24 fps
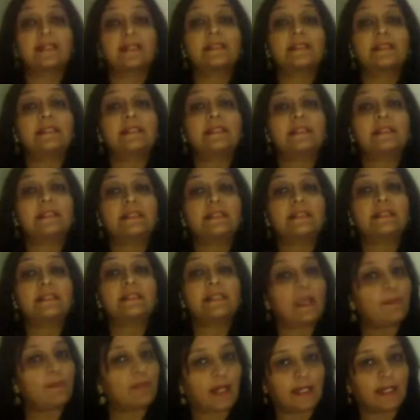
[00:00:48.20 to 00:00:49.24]
that has the
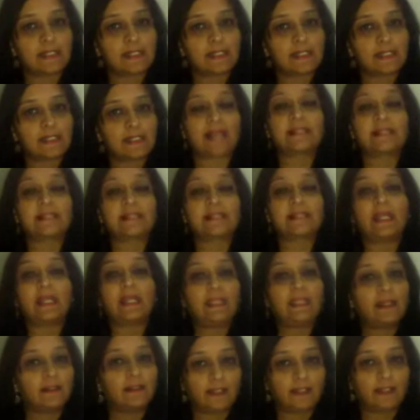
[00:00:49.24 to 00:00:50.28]
same rights
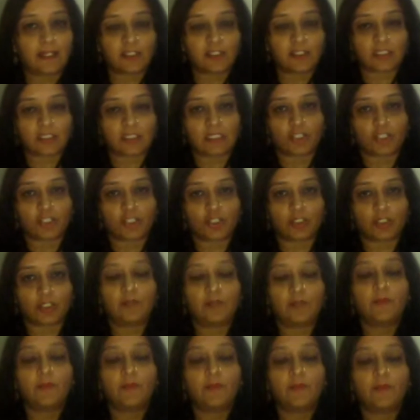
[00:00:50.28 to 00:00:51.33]
as any other
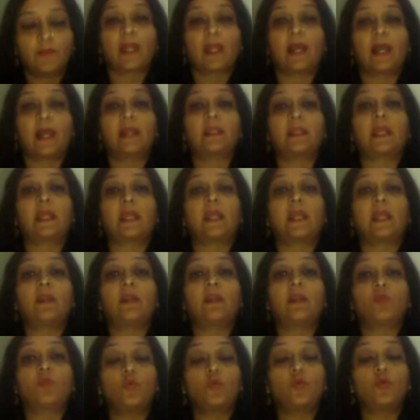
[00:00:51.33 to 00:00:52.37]
legislature and
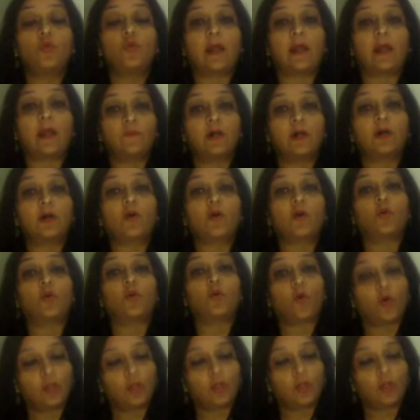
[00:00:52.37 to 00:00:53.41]
can rule and
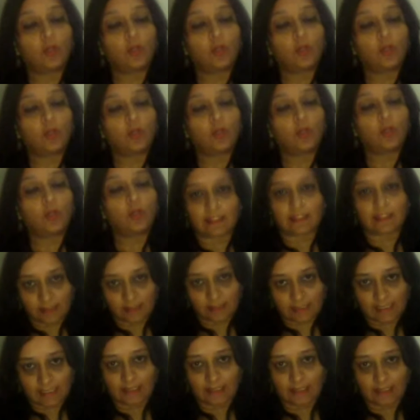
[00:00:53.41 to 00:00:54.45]
work on all the things
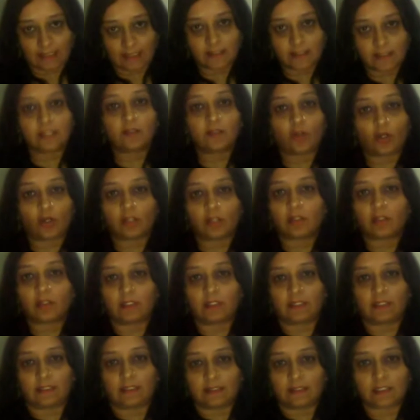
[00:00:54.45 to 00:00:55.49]
that are in the state list
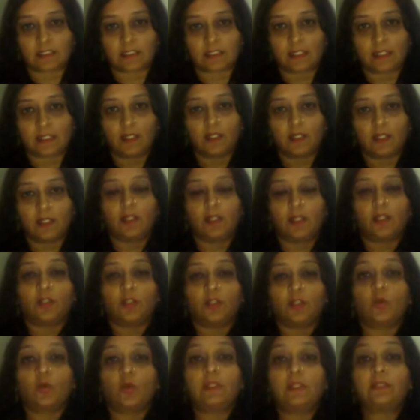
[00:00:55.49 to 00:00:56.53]
and the concurrent list.
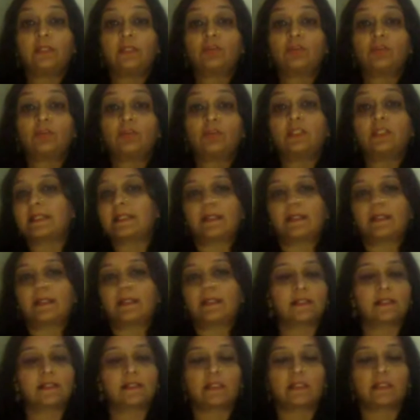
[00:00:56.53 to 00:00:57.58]
The only three
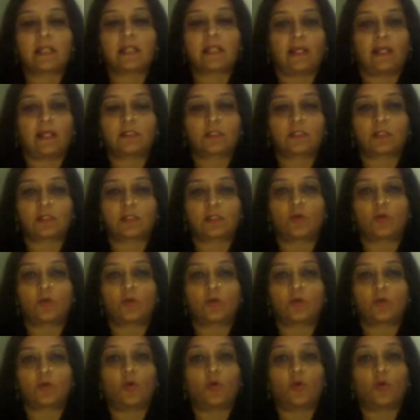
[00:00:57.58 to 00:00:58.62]
things that it doesn't have
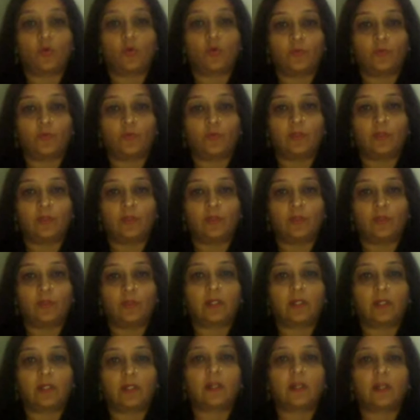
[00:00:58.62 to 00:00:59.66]
rights over
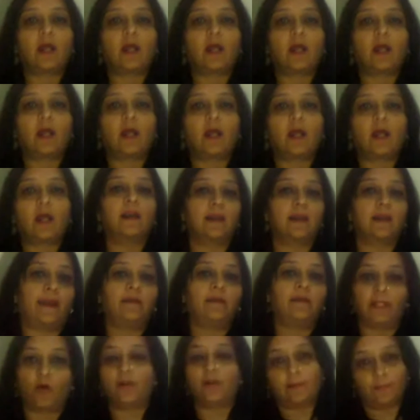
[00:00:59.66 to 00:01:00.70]
are
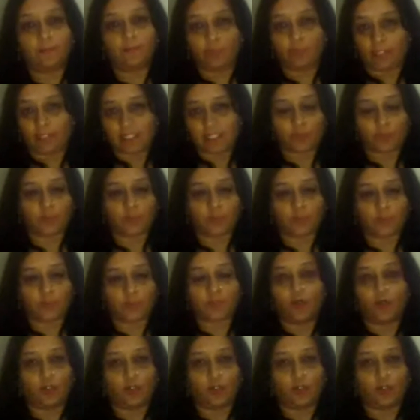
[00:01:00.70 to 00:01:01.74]
land, order, and police, which
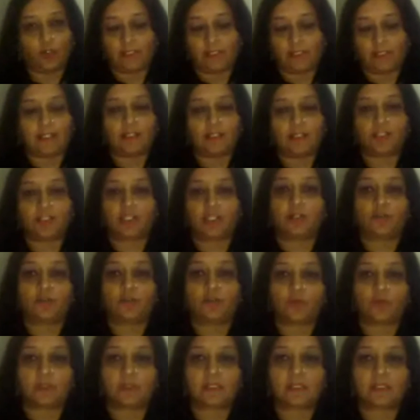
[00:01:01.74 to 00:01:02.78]
we all know that the LG
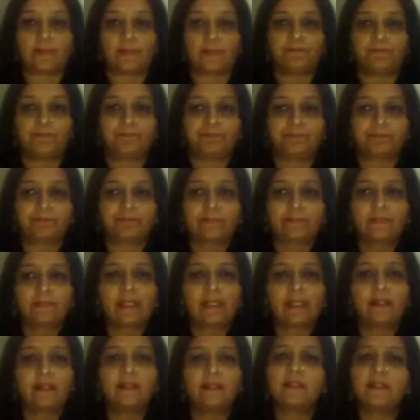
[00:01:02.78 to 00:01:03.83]
controls them.
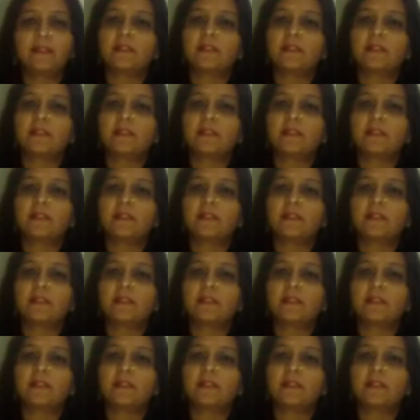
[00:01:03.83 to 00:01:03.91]
This